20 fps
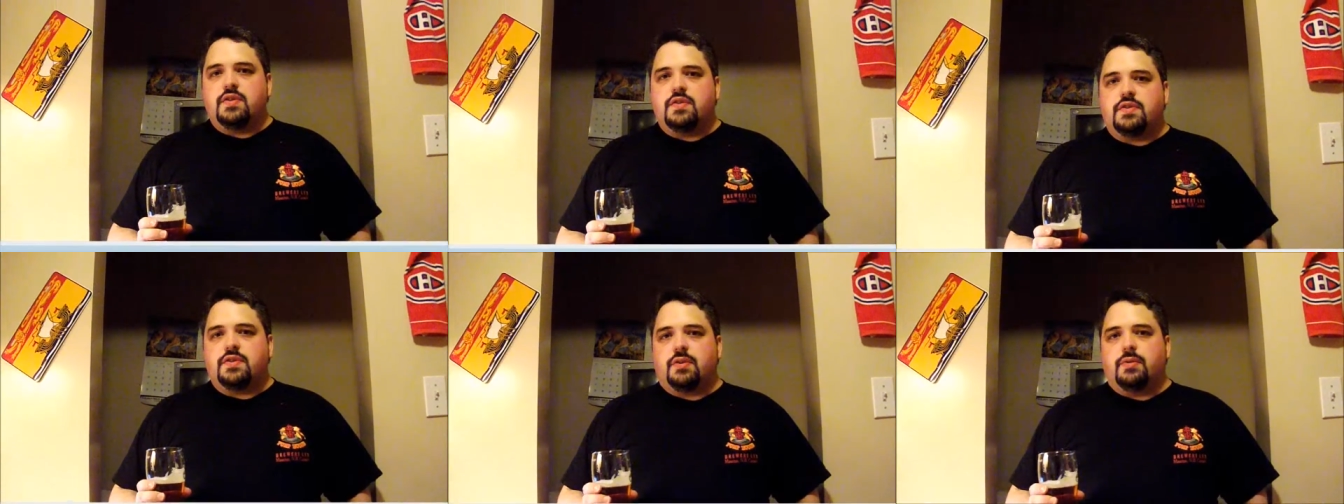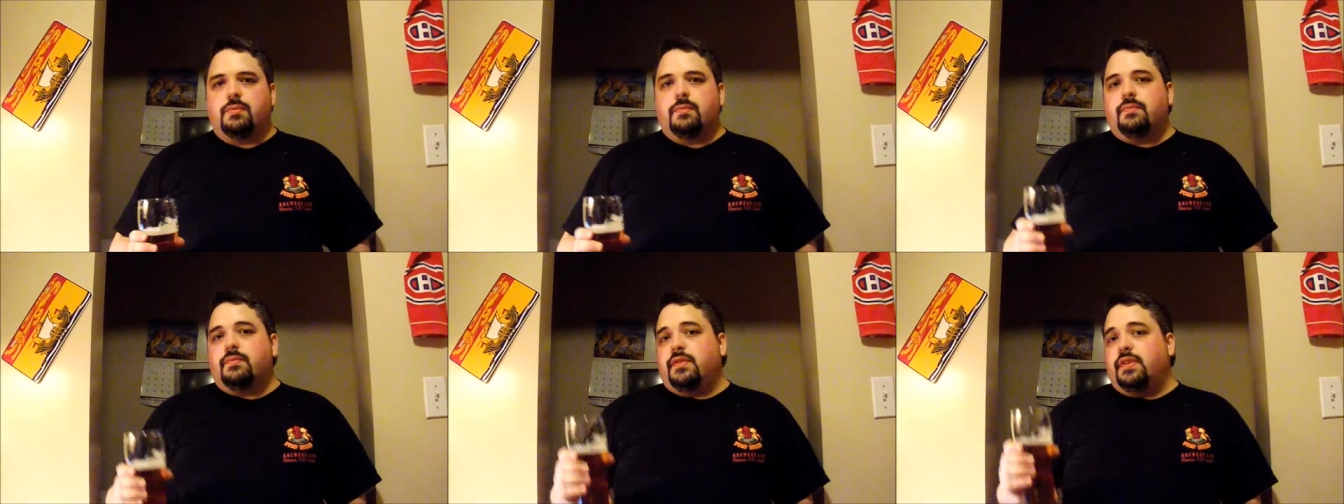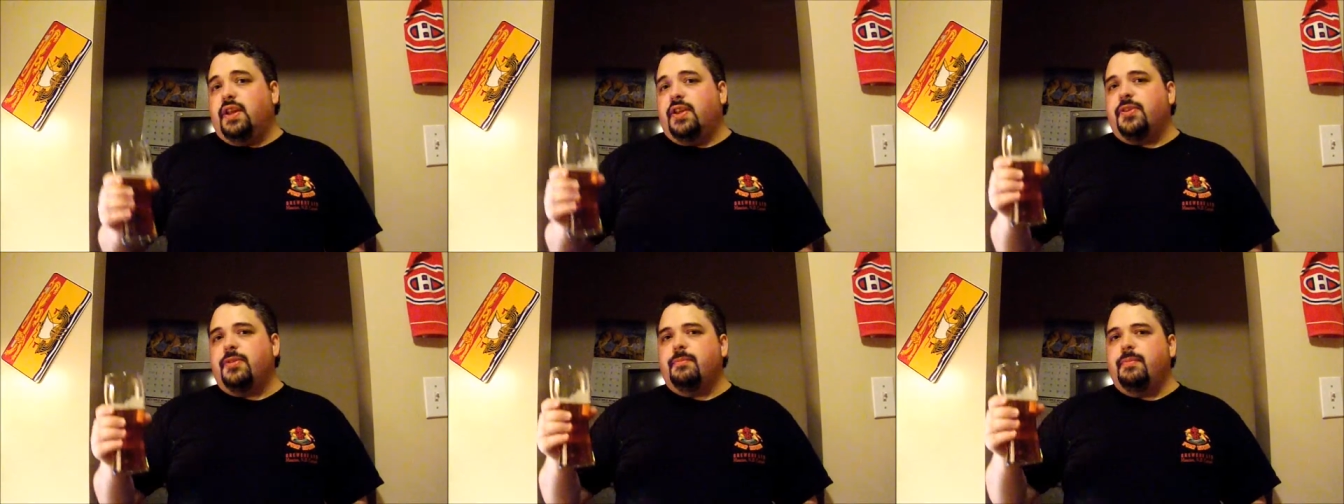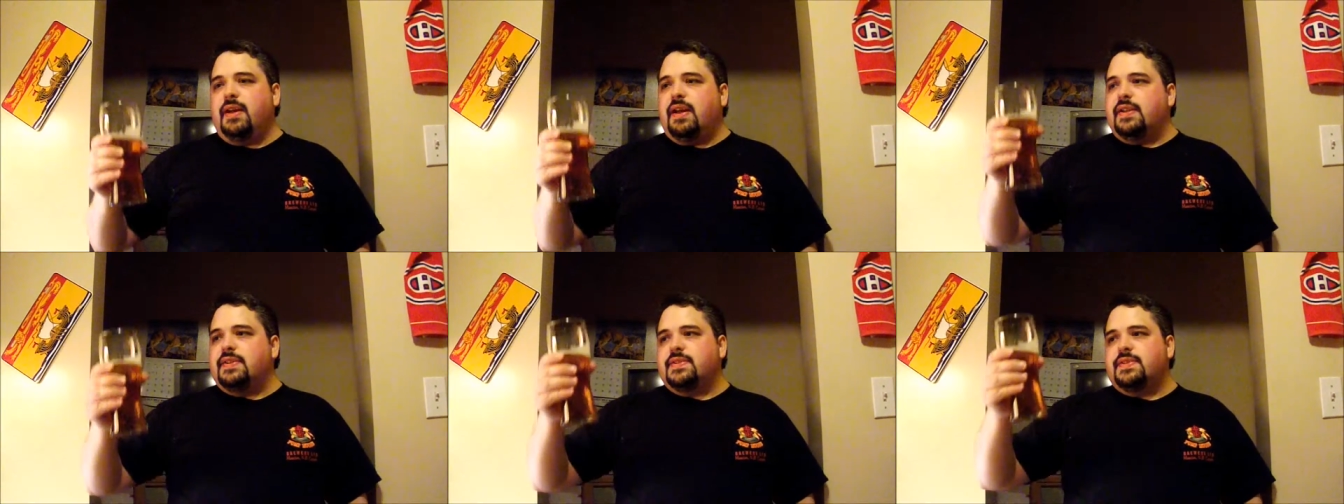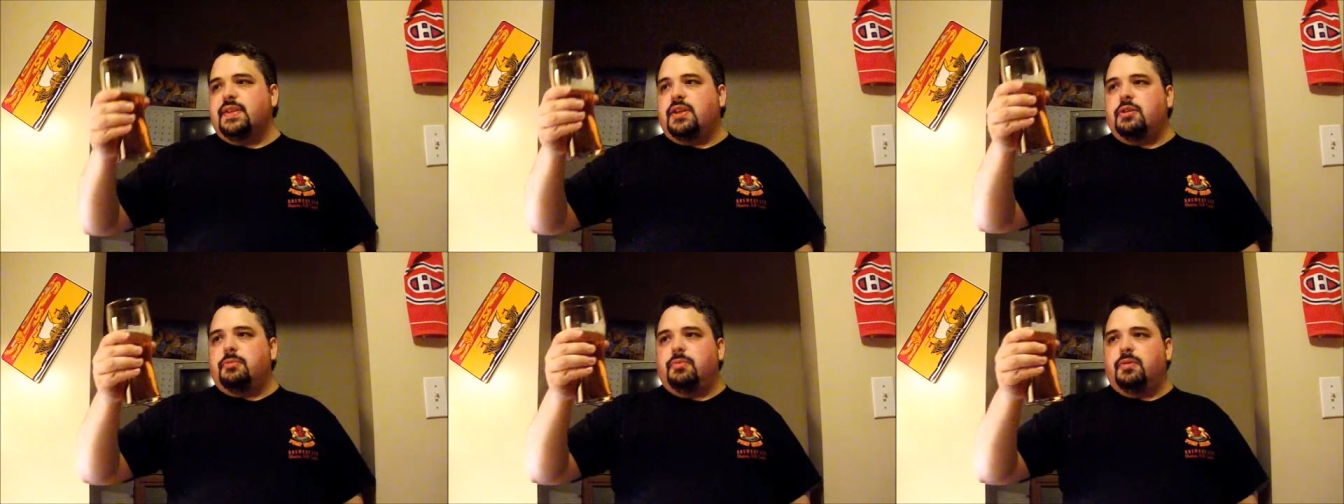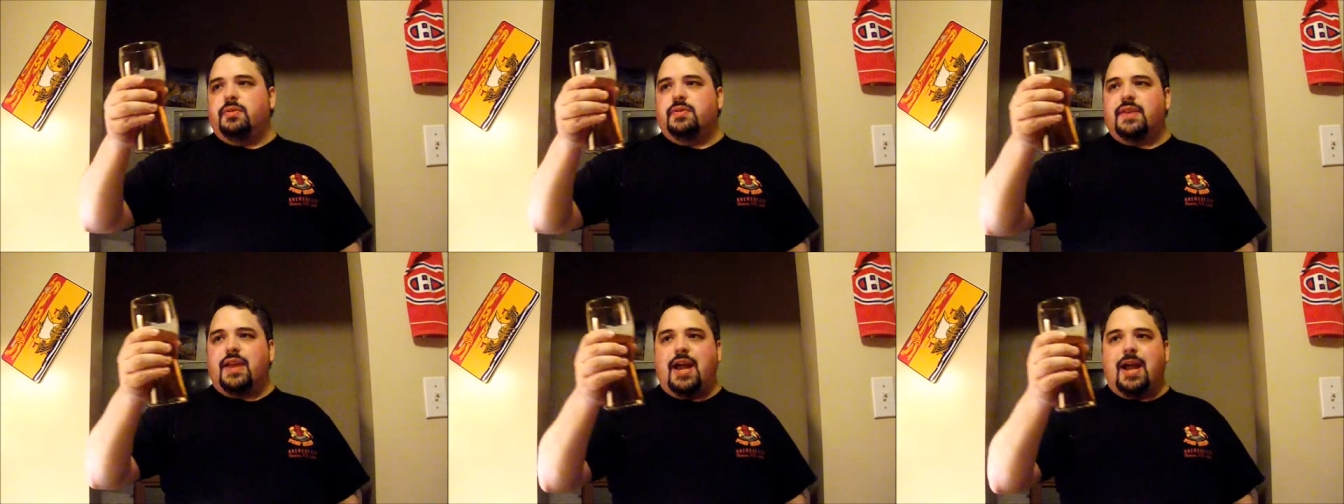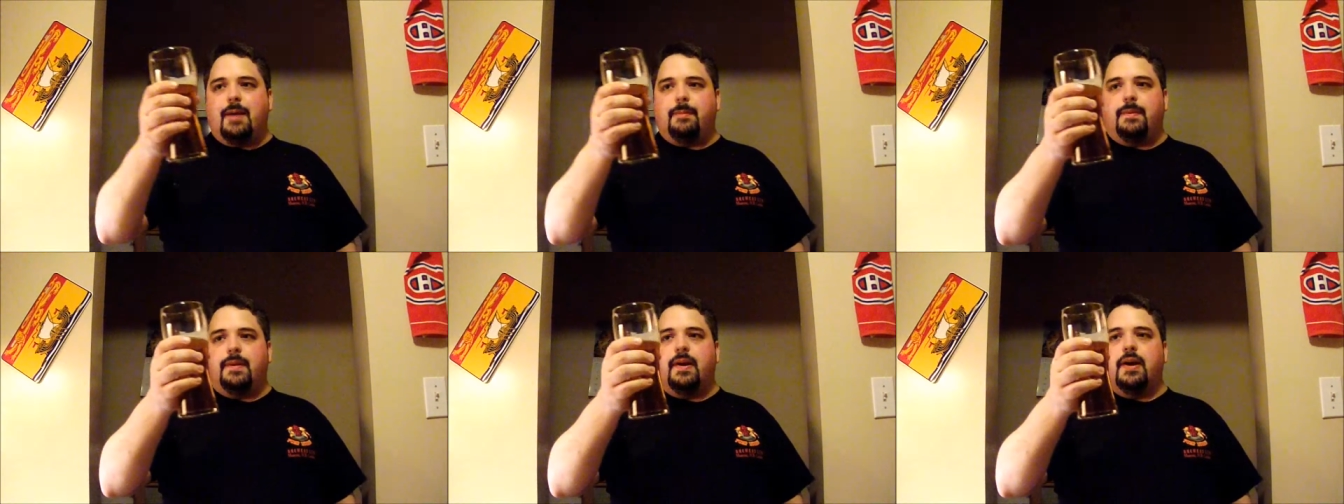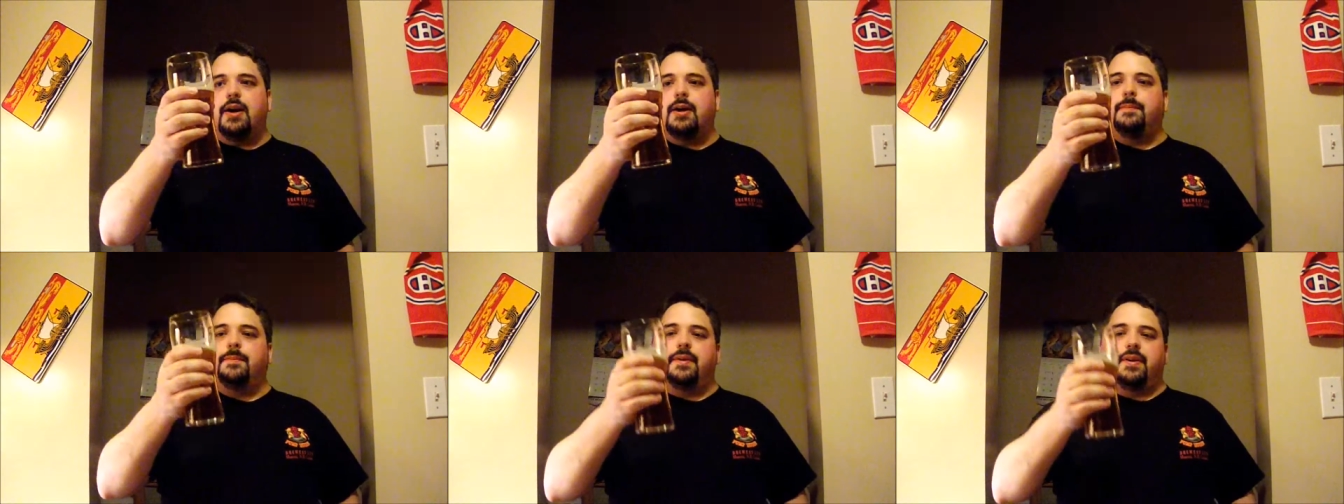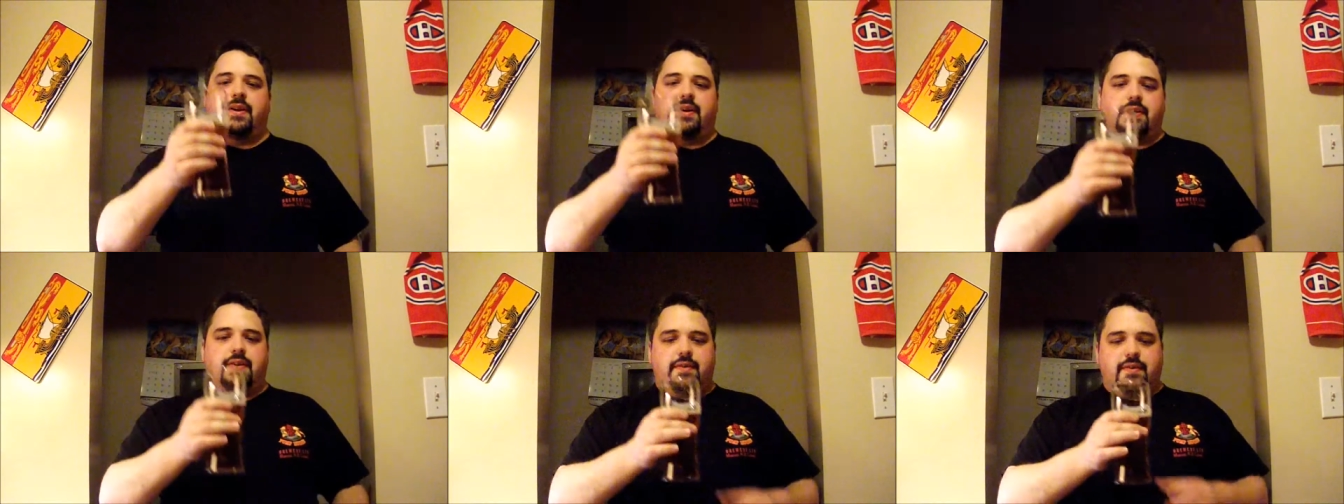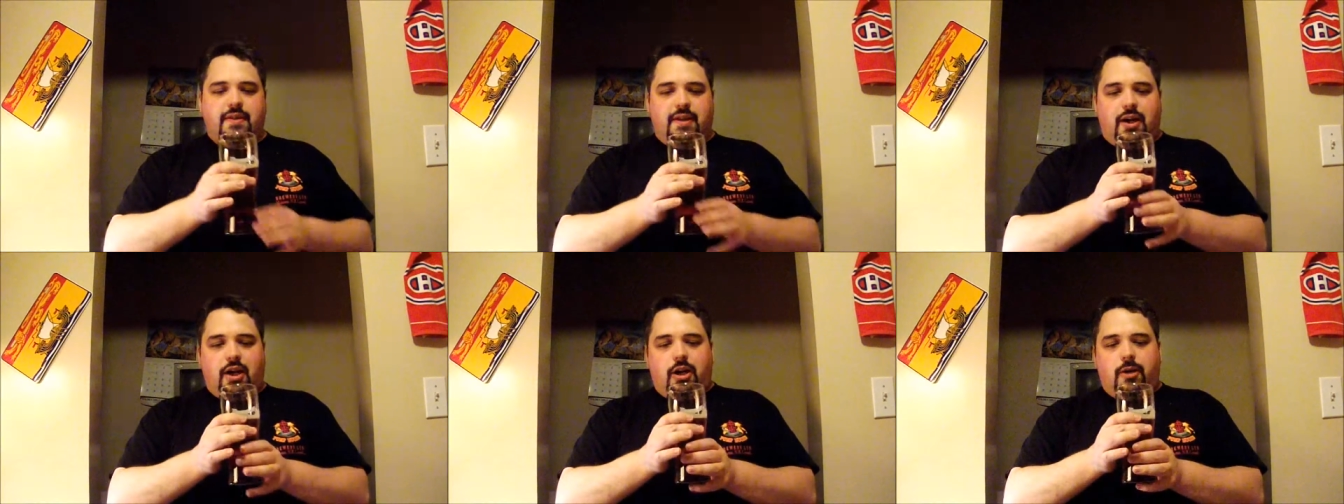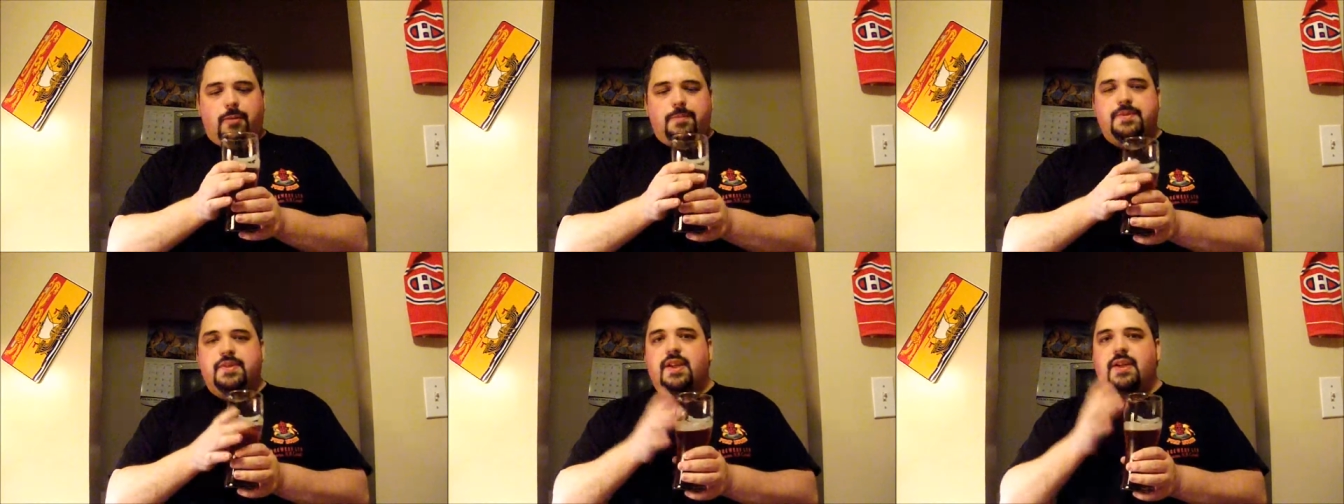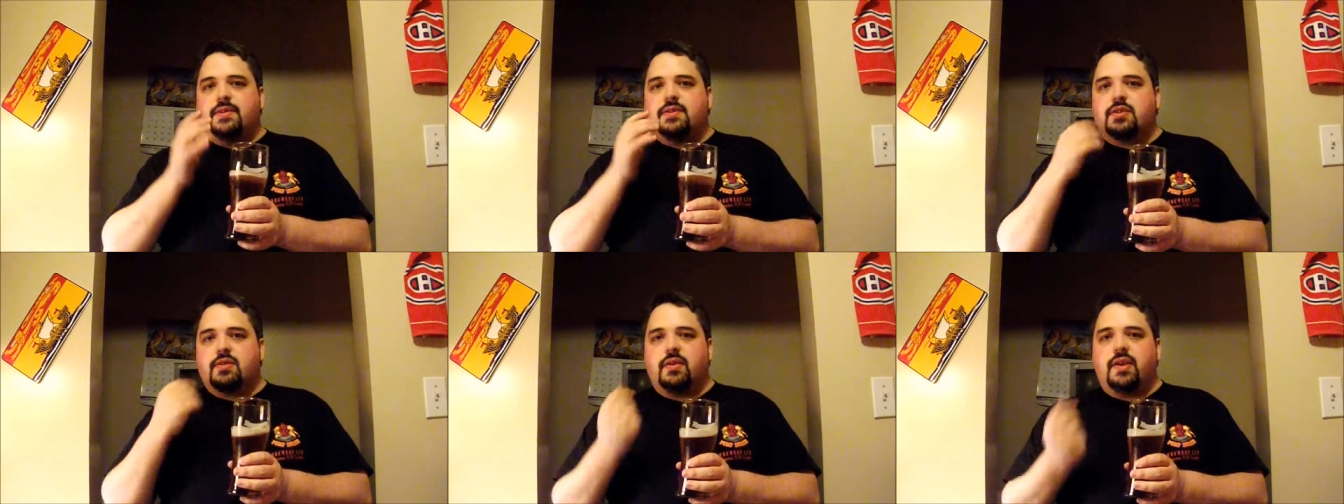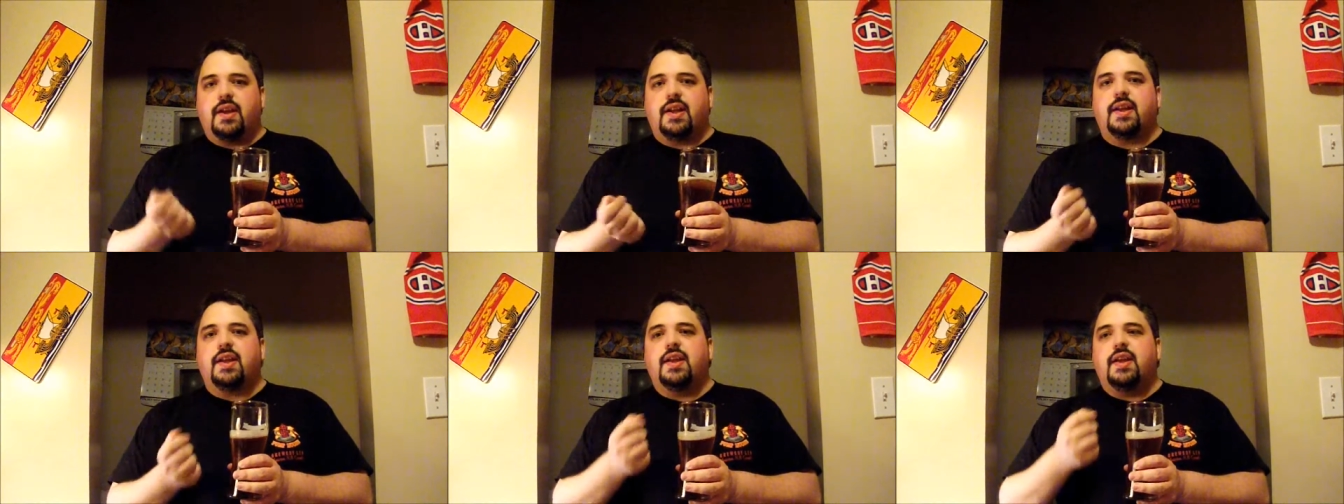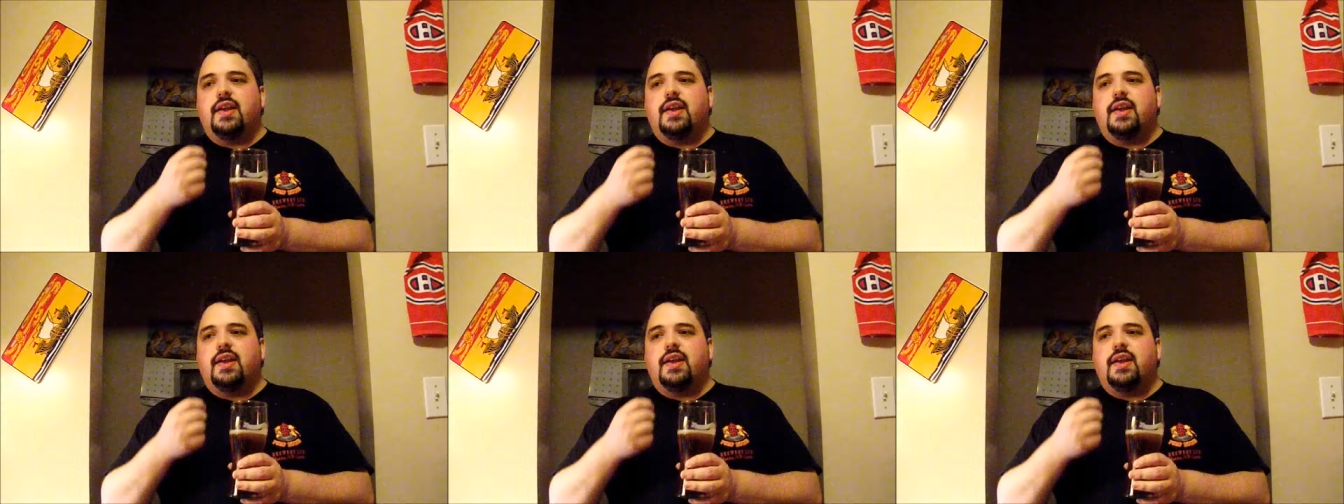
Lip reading: So nothing bad said about the Happy Hopyard. The hops taste great.